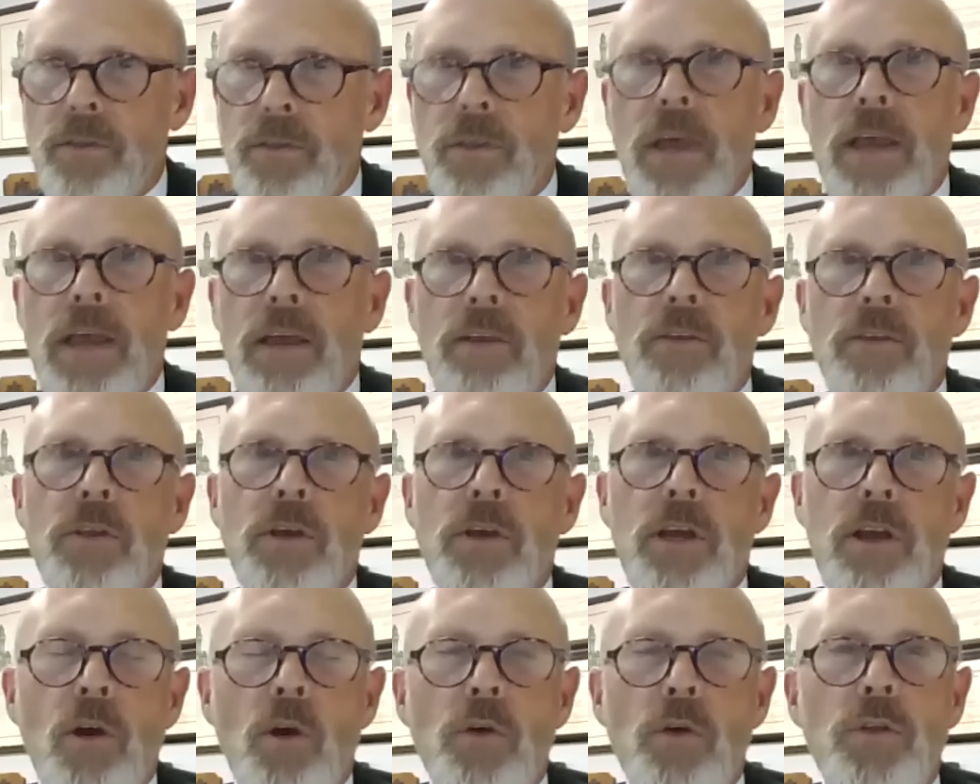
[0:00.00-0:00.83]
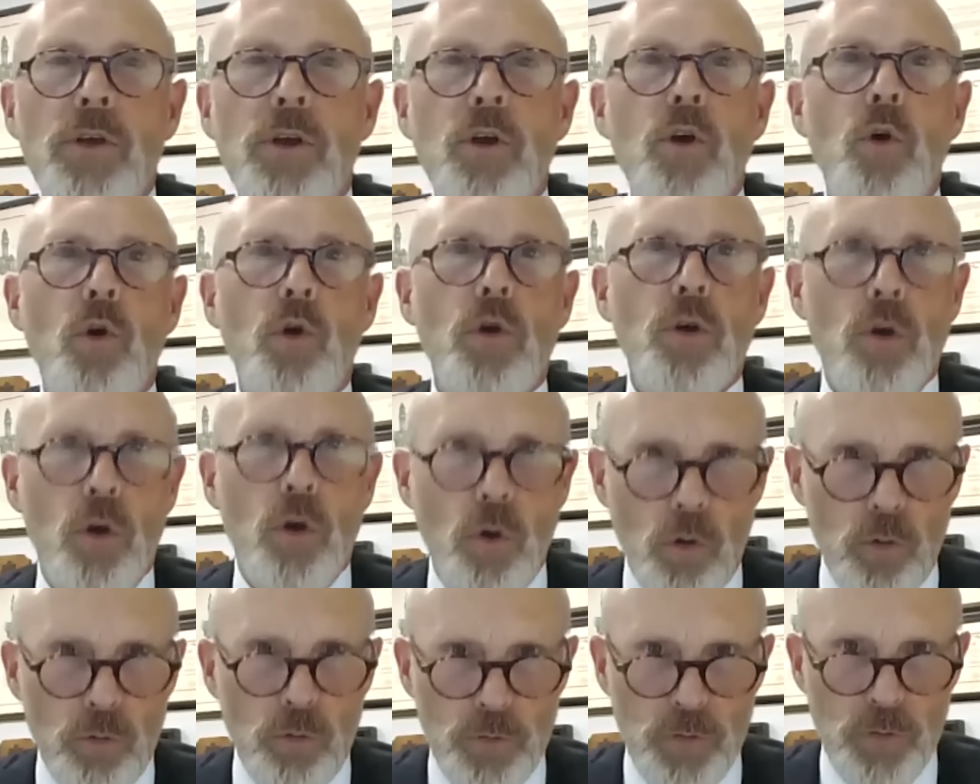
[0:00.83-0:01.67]
they, the, the court
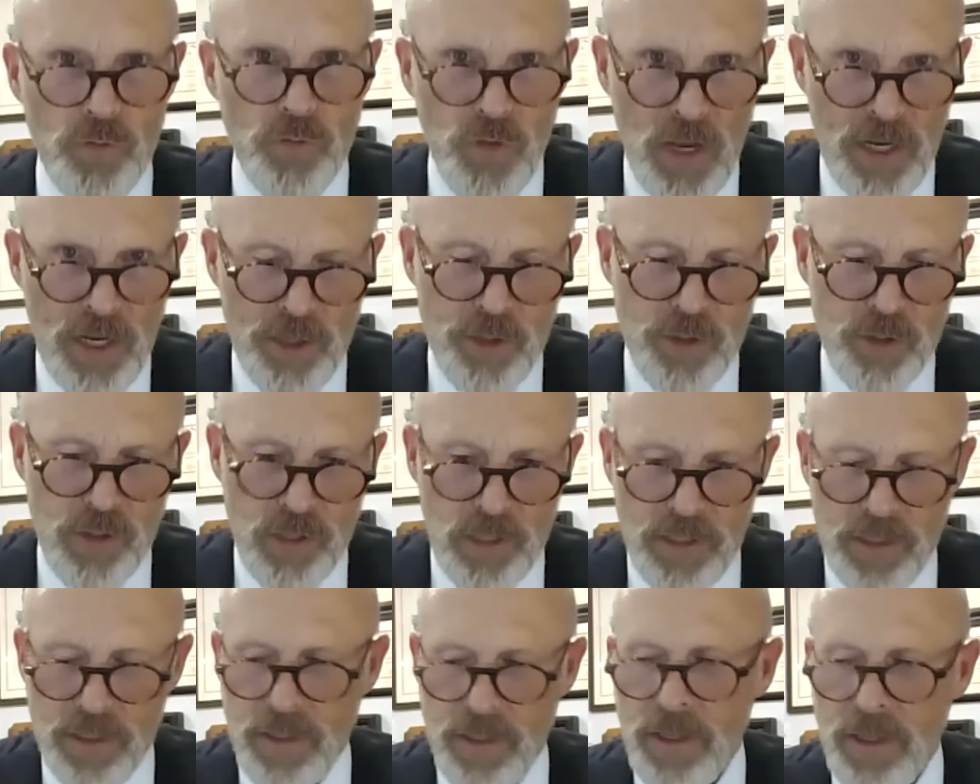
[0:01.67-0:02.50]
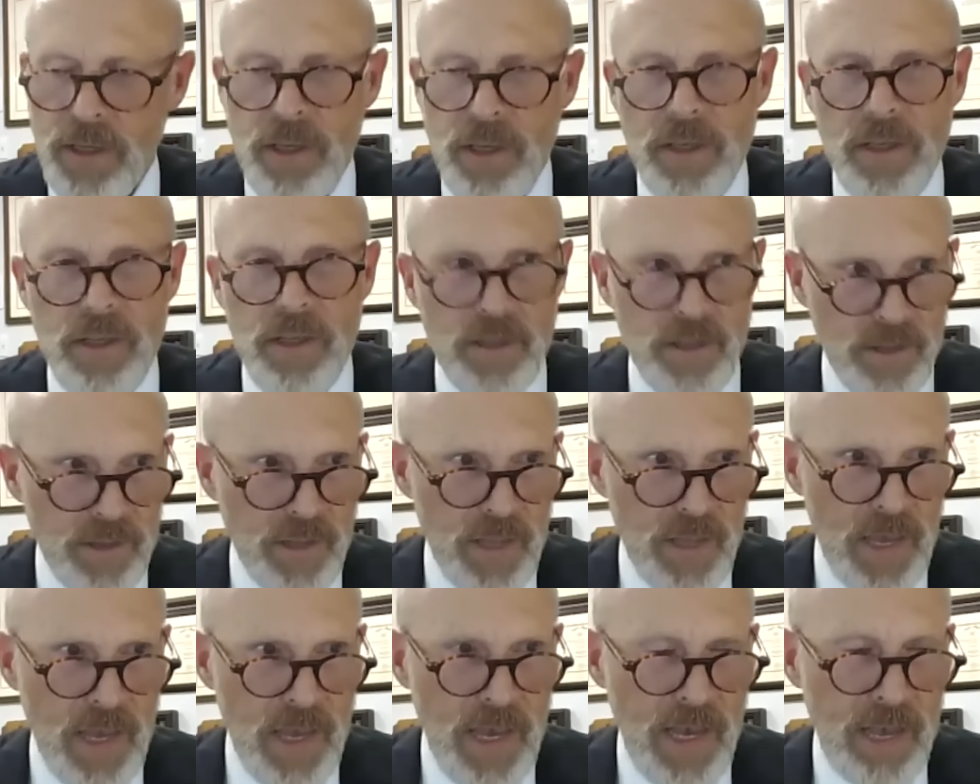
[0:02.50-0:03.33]
holds essentially
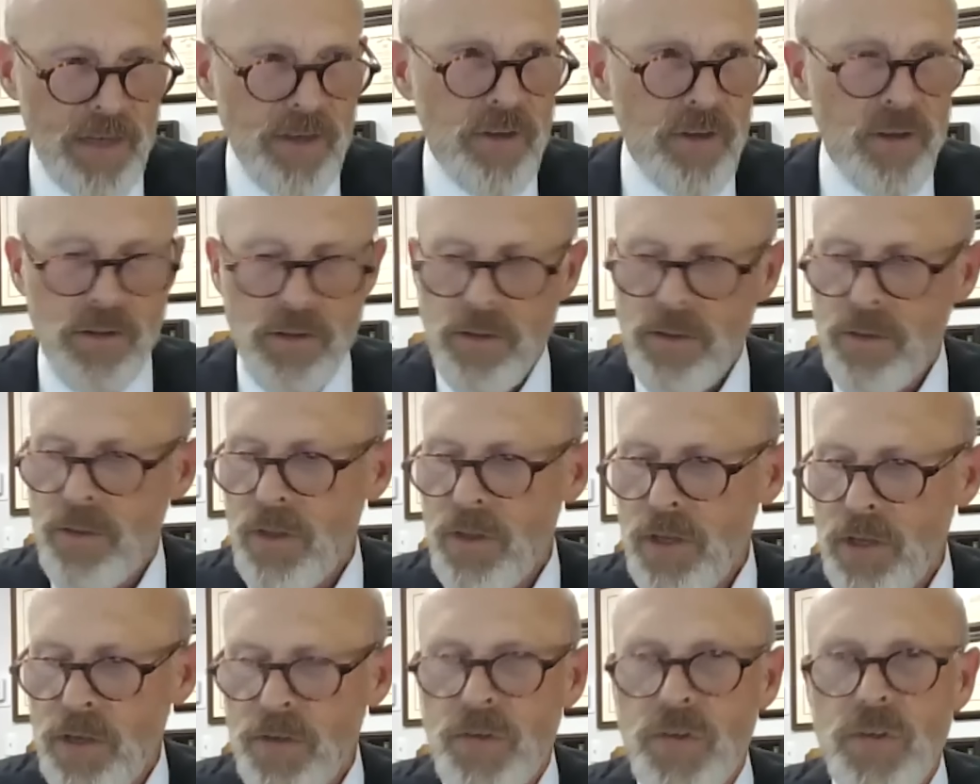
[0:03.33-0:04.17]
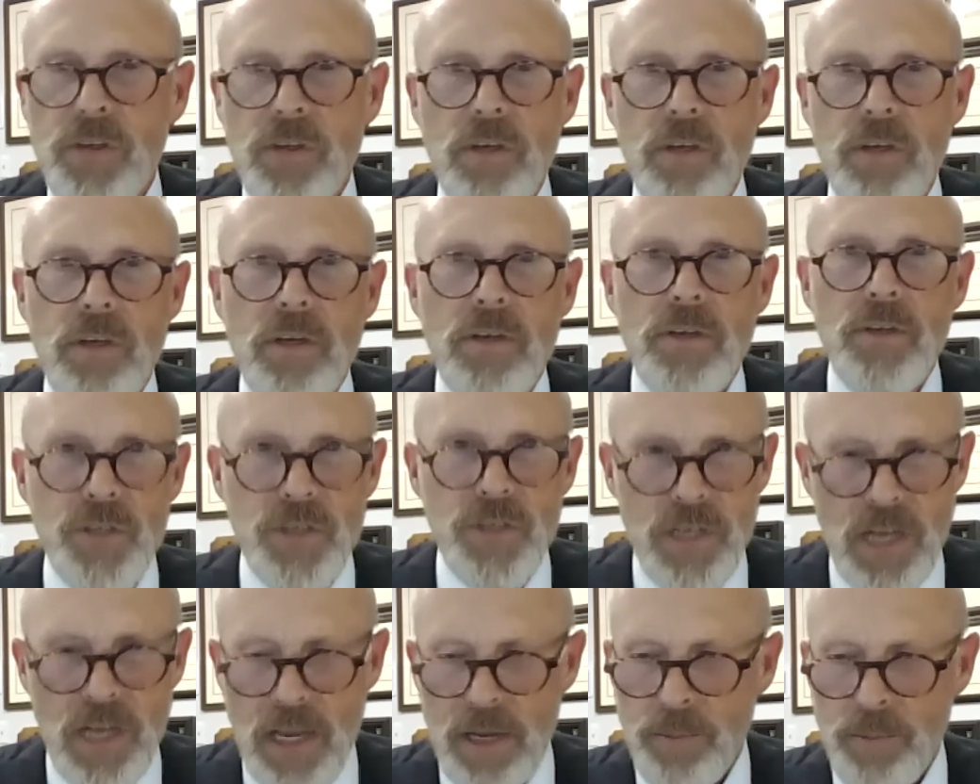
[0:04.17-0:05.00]
that this
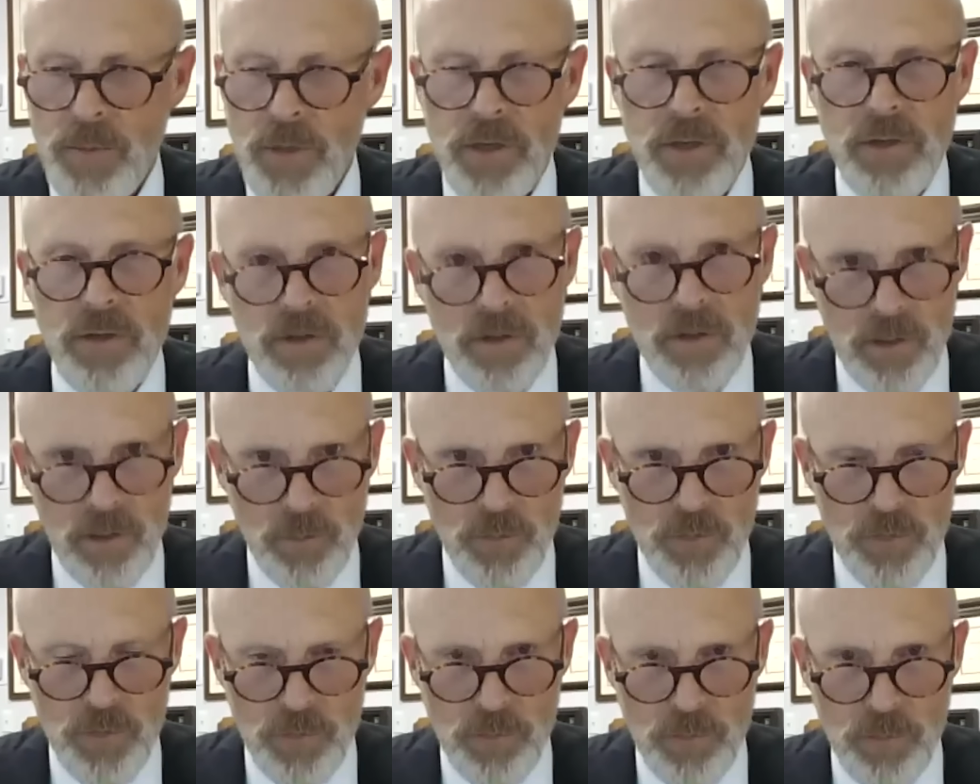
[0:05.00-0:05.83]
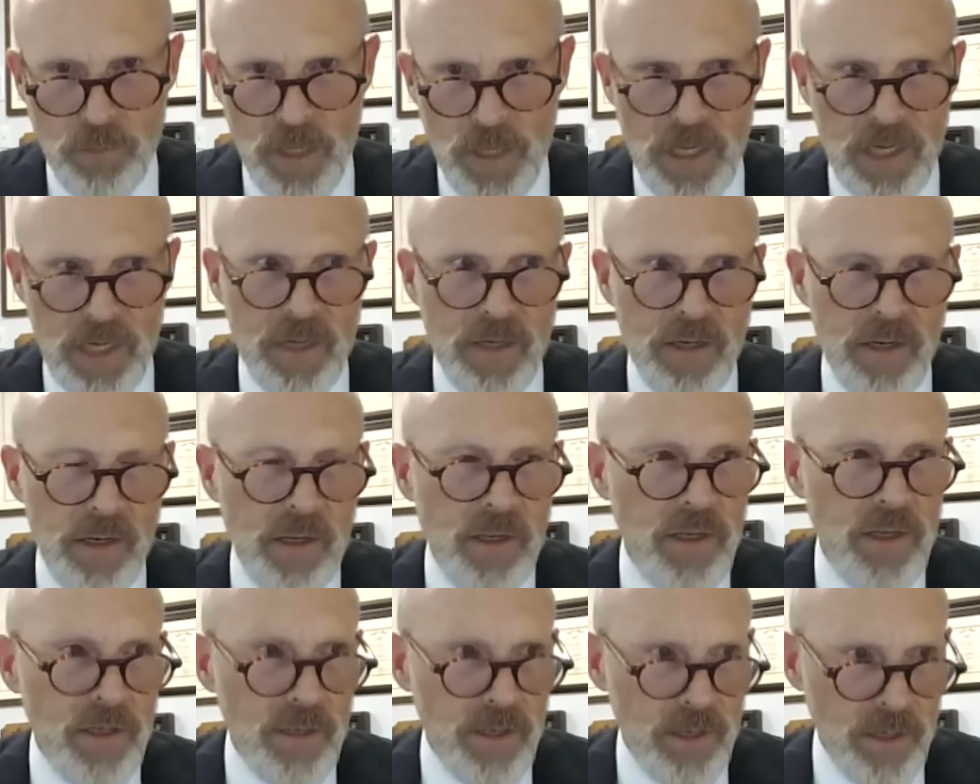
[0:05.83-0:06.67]
statement that was admitted
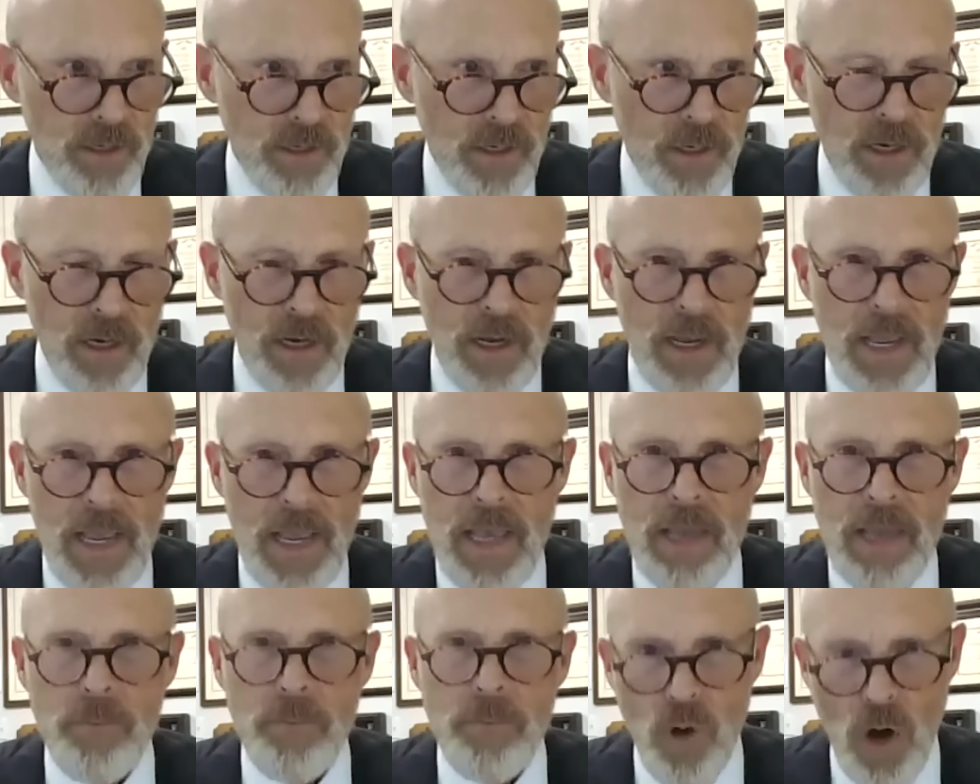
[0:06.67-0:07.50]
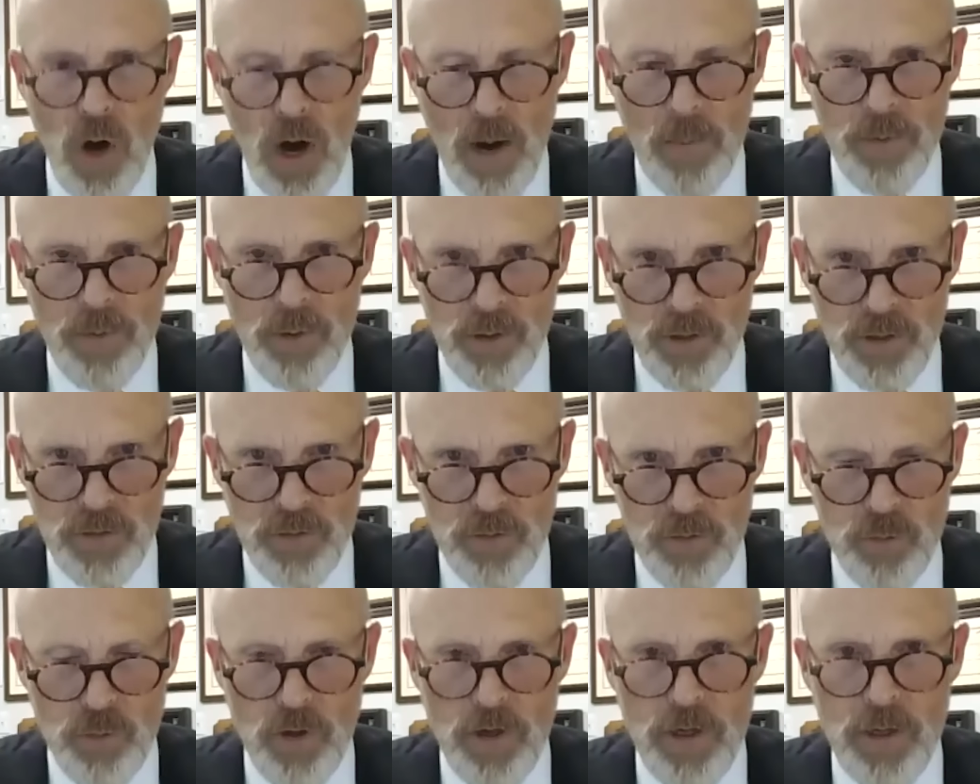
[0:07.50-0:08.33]
uh, and properly
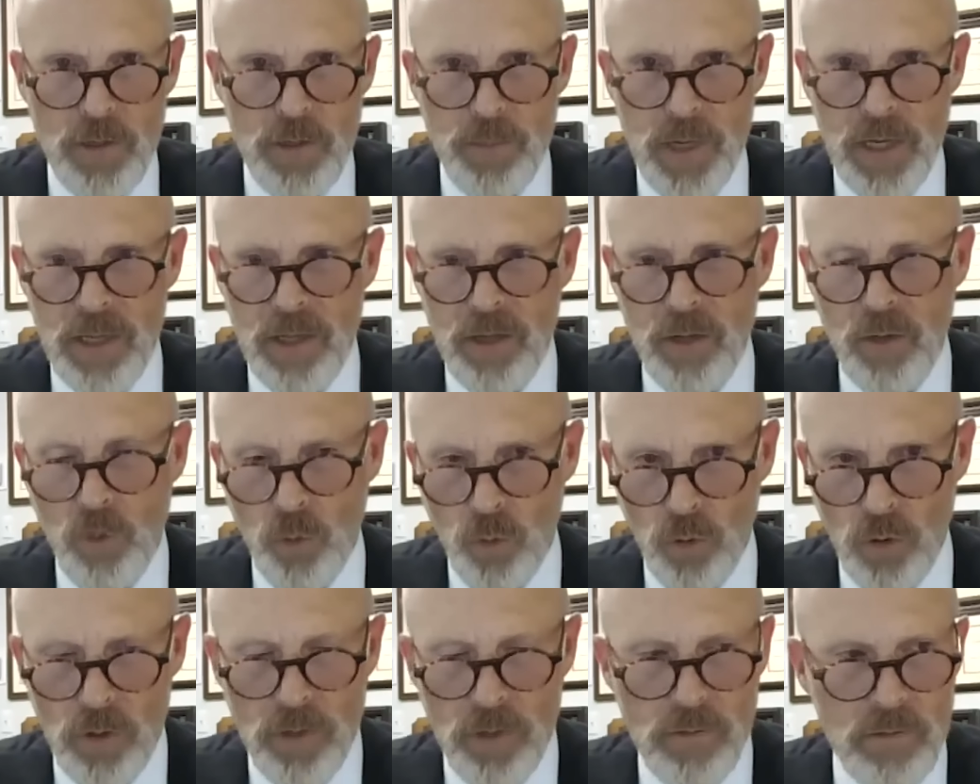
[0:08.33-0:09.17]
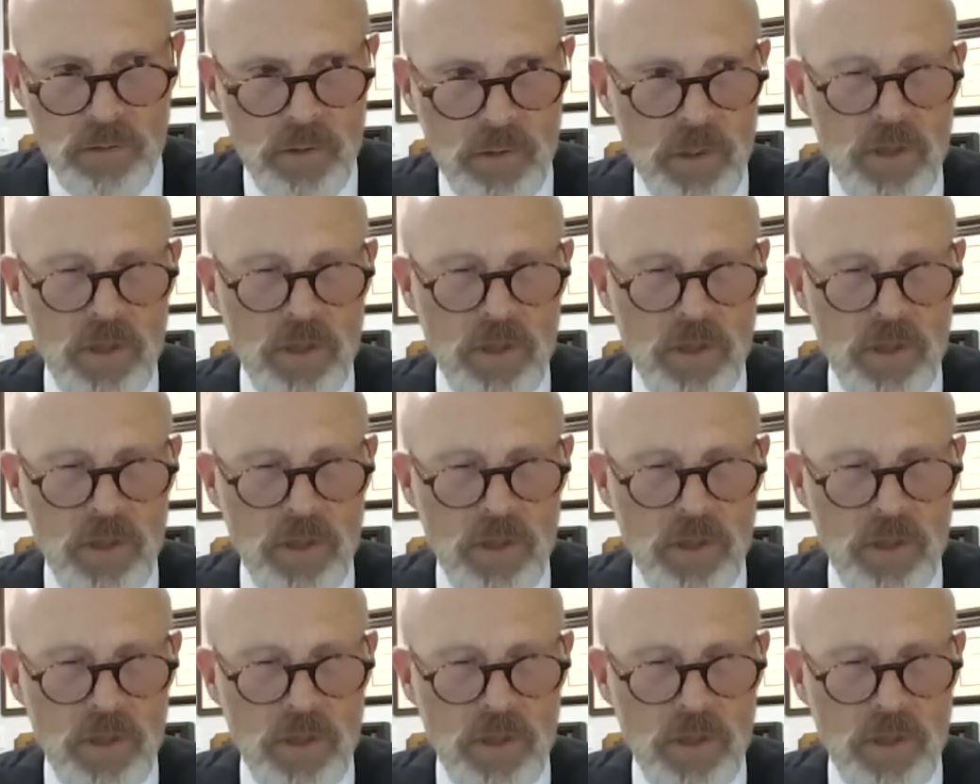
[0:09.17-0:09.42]
instructed by the court,